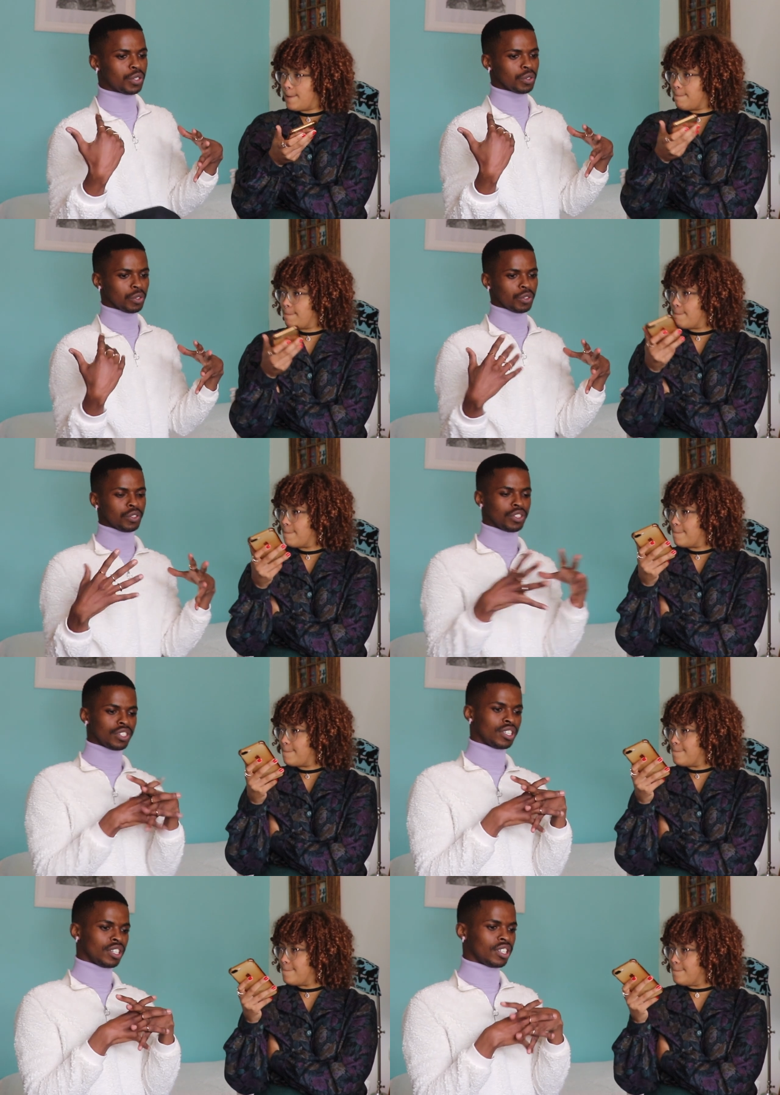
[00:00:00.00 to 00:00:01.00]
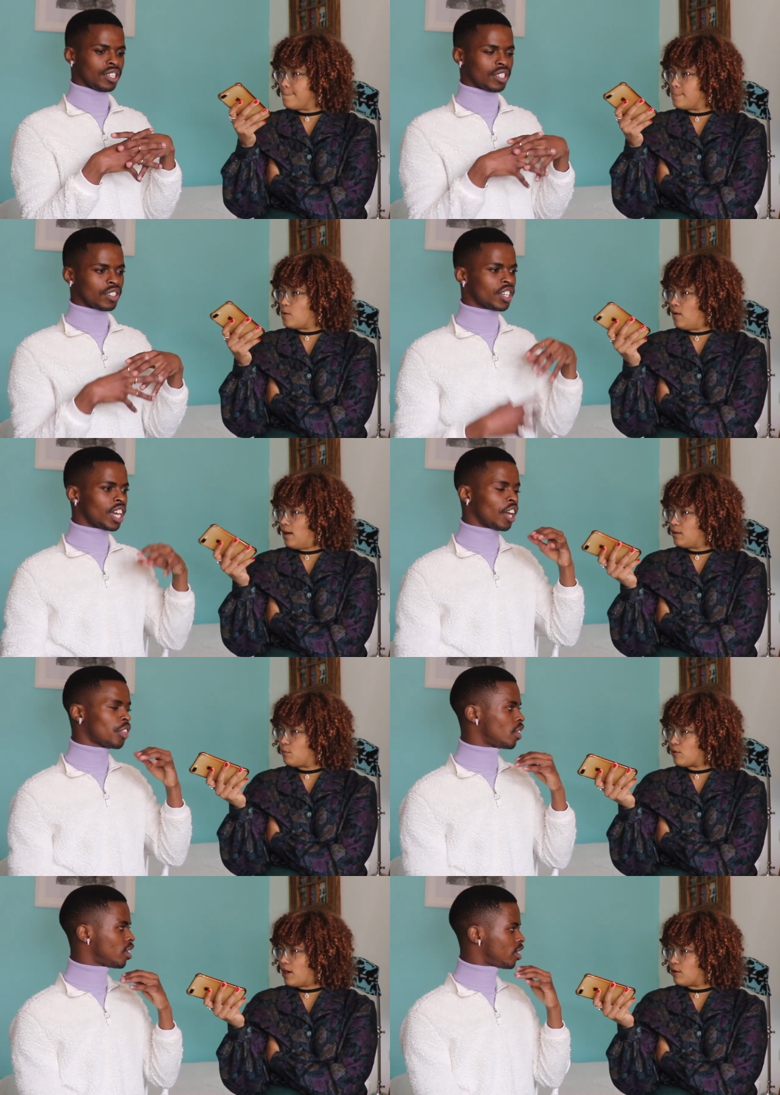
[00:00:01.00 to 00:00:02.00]
Speaker 1: to.
Speaker 2: Mm, okay,
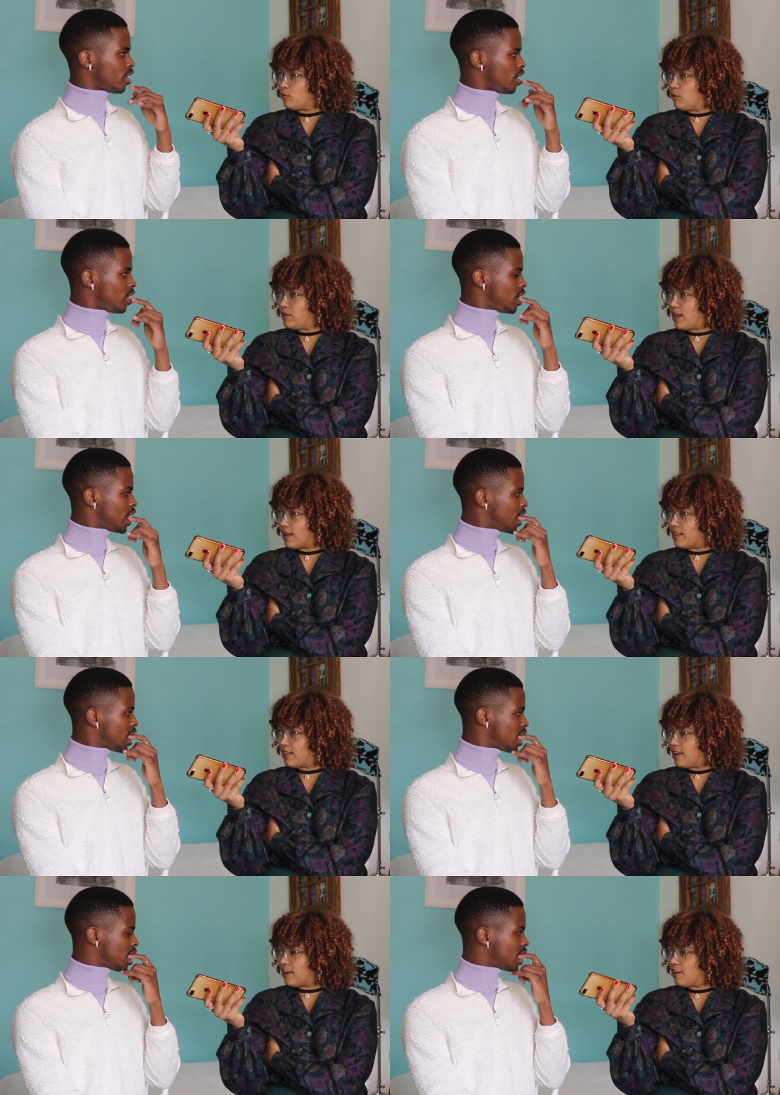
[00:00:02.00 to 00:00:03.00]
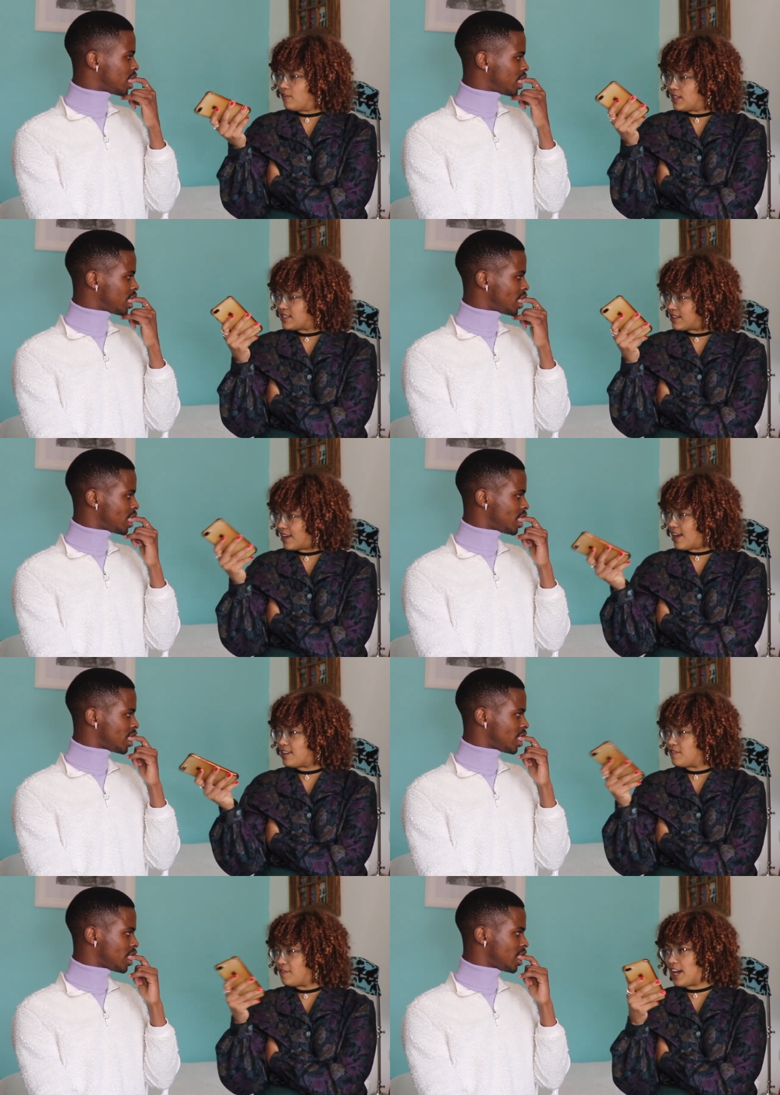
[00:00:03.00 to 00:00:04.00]
one proud moment I can think of is the
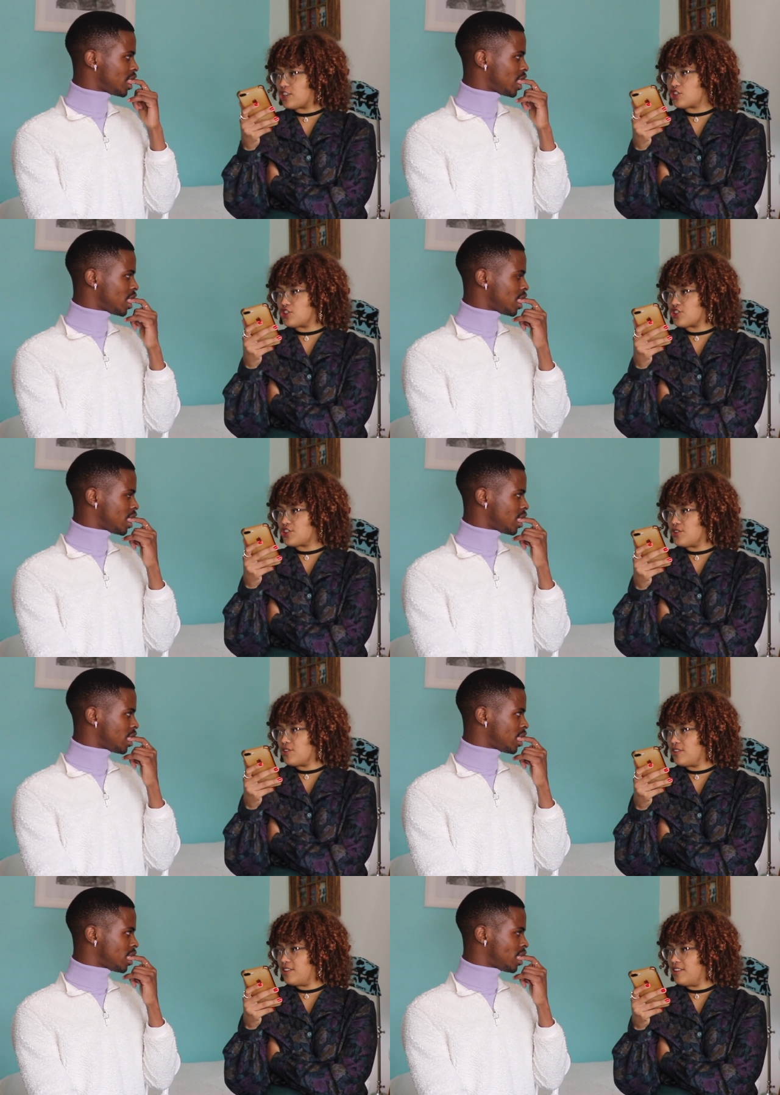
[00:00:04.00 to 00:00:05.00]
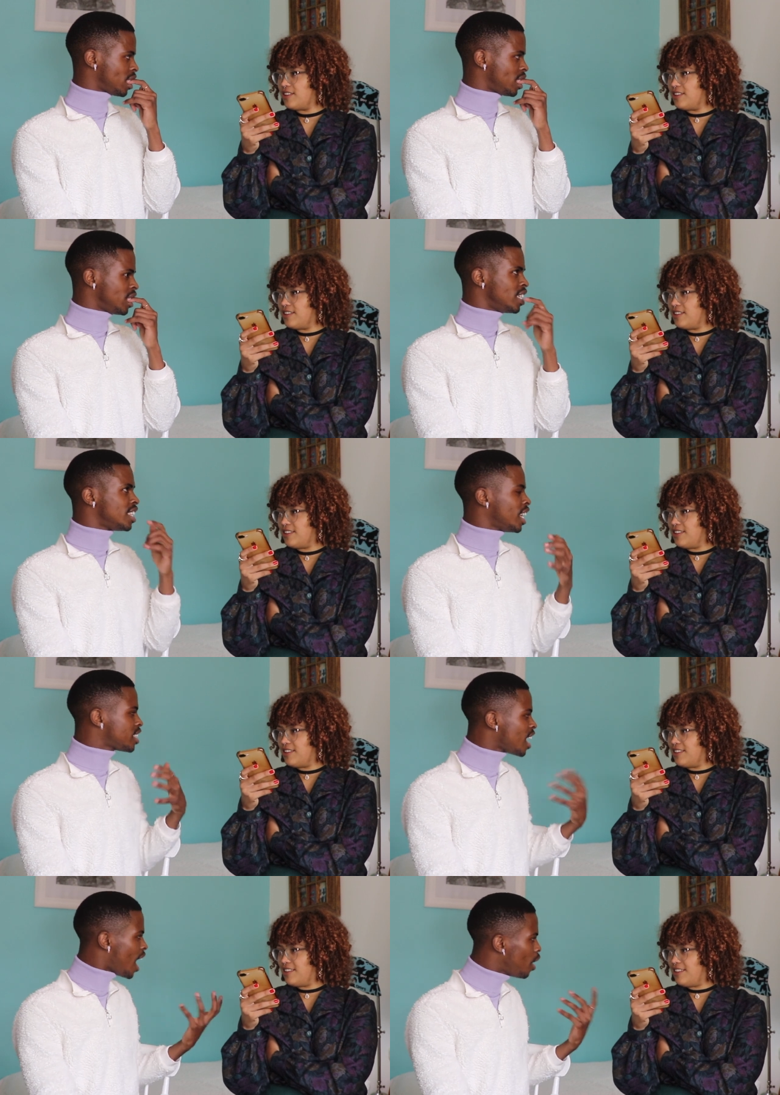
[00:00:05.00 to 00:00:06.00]
end of fashion show.
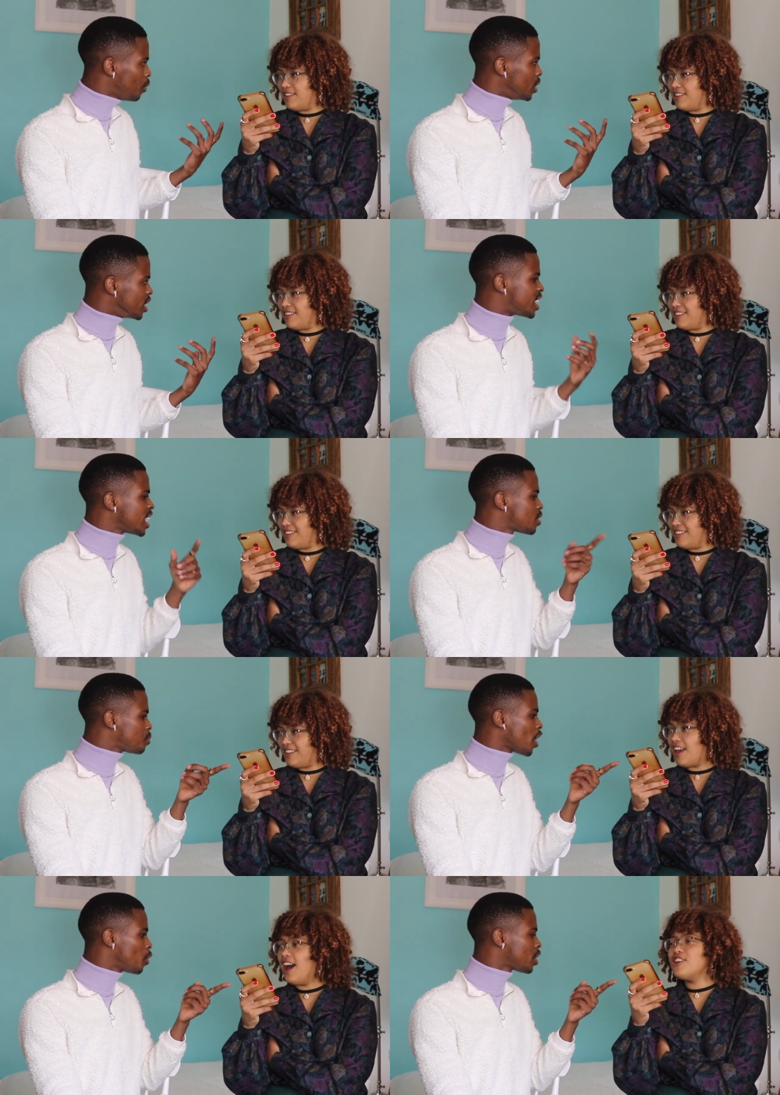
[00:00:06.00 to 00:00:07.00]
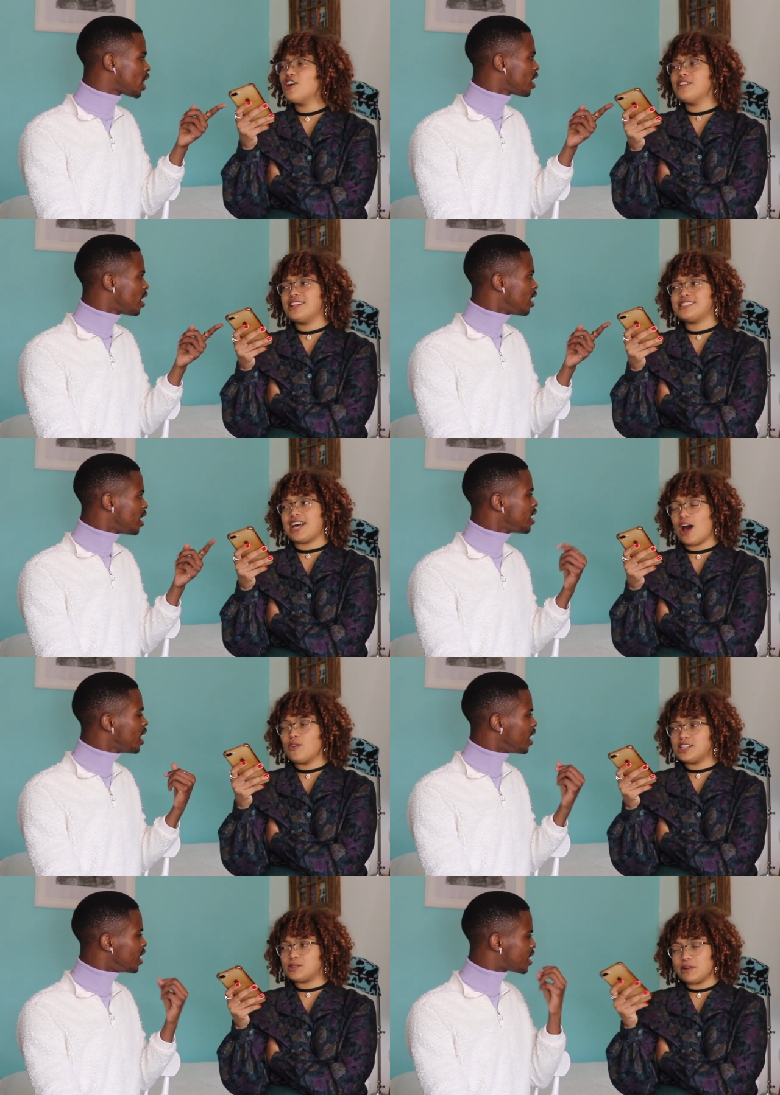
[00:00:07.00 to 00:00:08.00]
Speaker 1: That's ours. That's I, I
Speaker 2: know that's
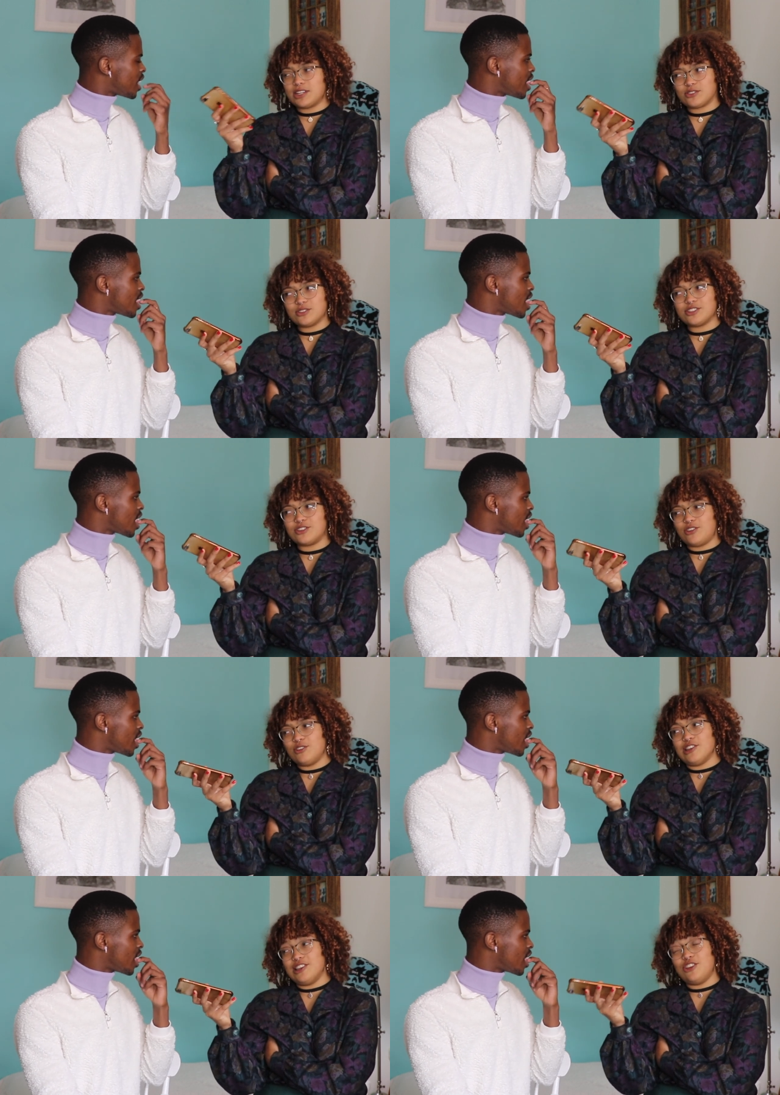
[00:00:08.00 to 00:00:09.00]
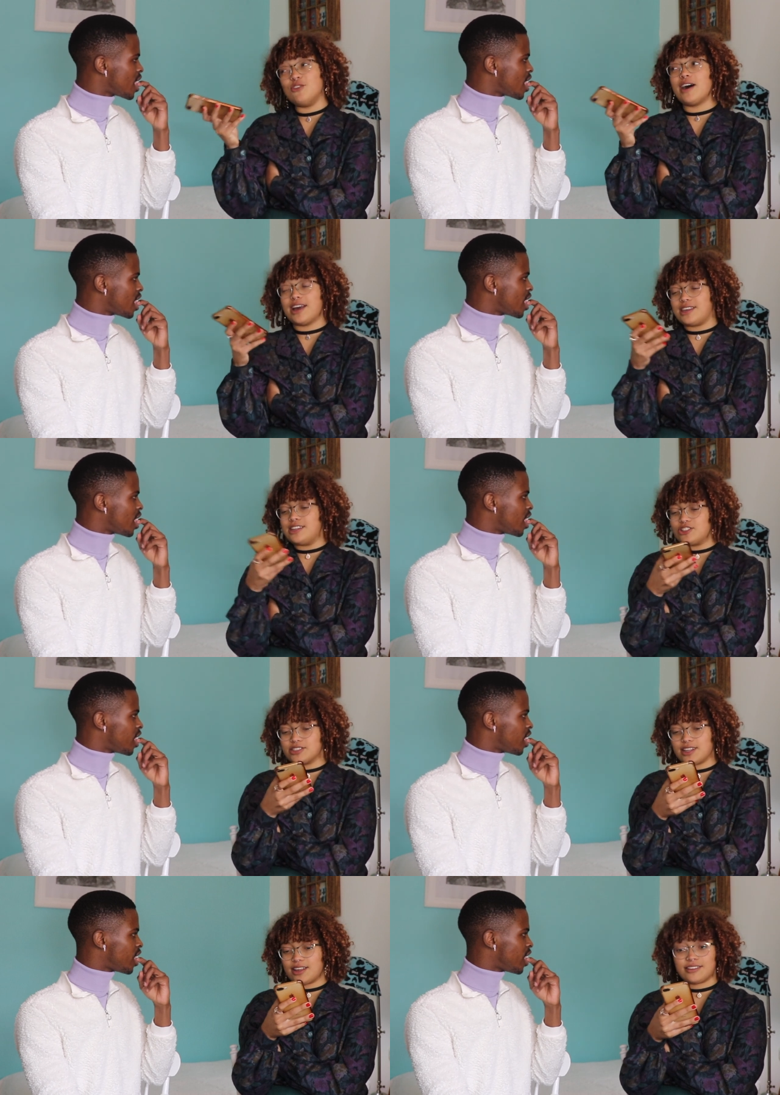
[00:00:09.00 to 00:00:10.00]
ours, yes. but it's also you, you hiking
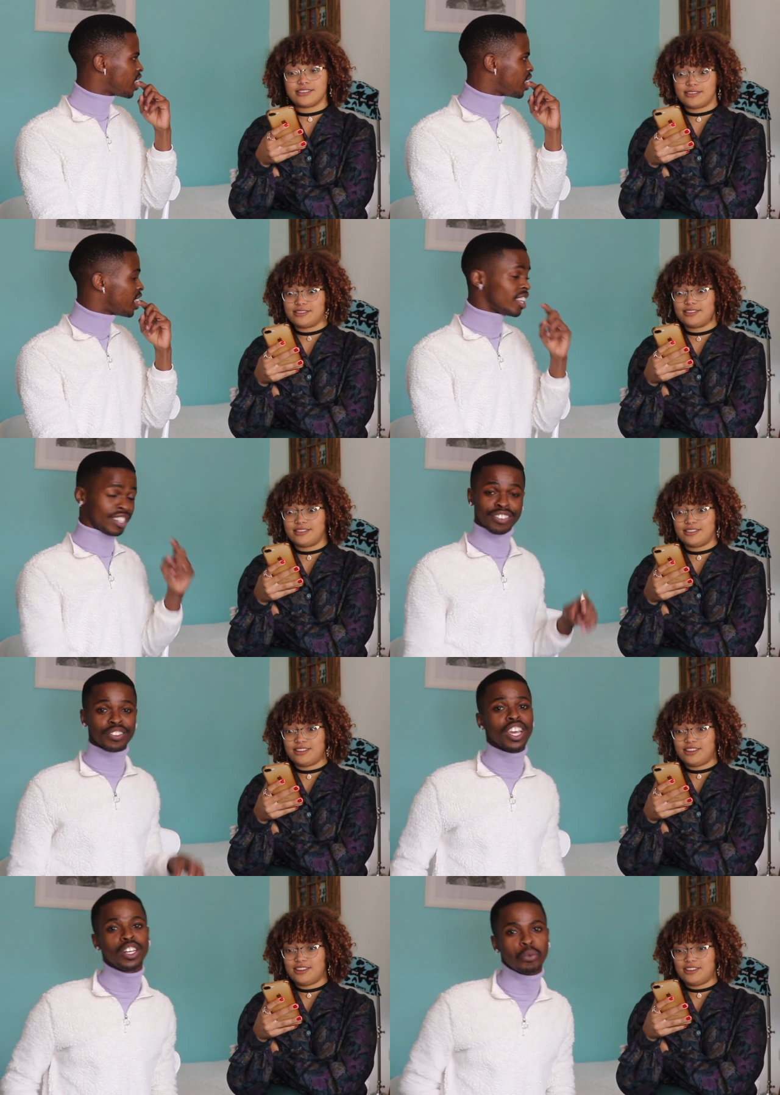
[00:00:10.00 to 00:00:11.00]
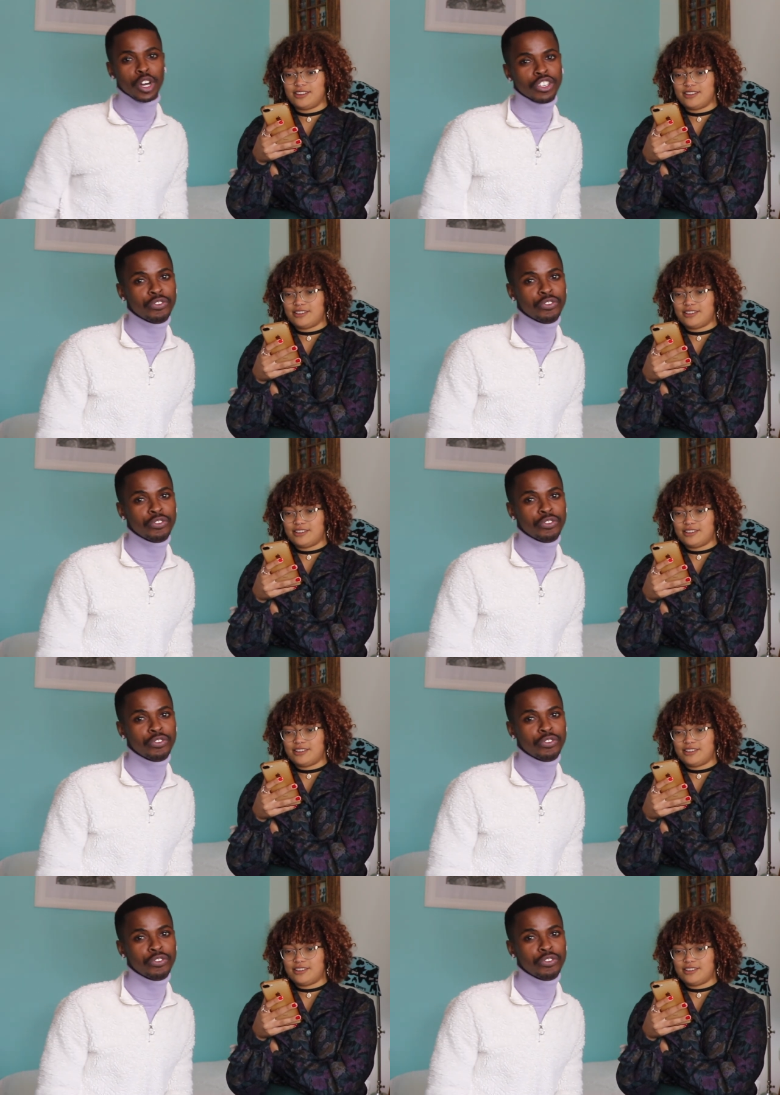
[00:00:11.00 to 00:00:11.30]
just like.
Speaker 1: It was a